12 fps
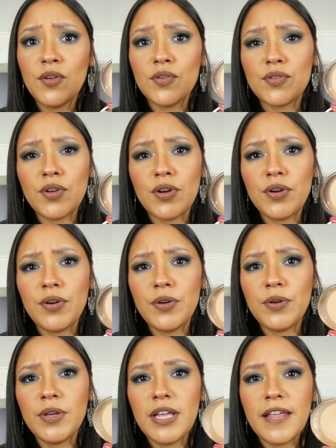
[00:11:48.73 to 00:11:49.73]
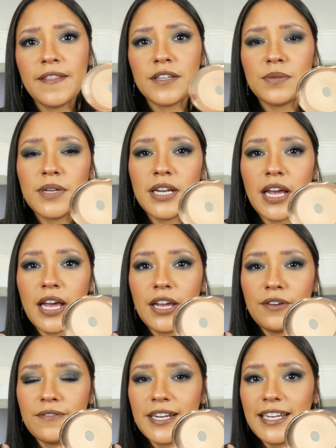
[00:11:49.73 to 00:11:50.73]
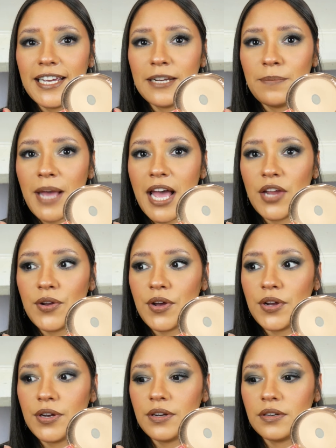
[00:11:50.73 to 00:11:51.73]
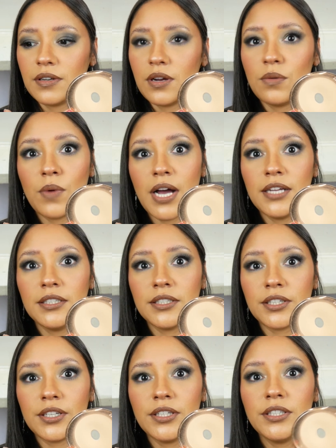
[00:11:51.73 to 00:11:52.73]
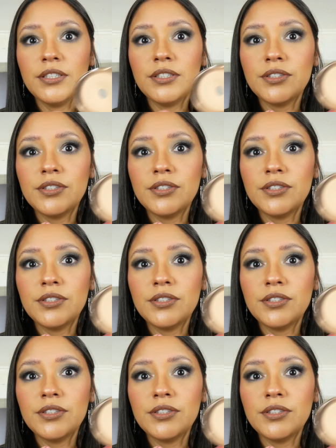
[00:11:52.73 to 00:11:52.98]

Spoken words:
So this one I already hit pan on a while ago,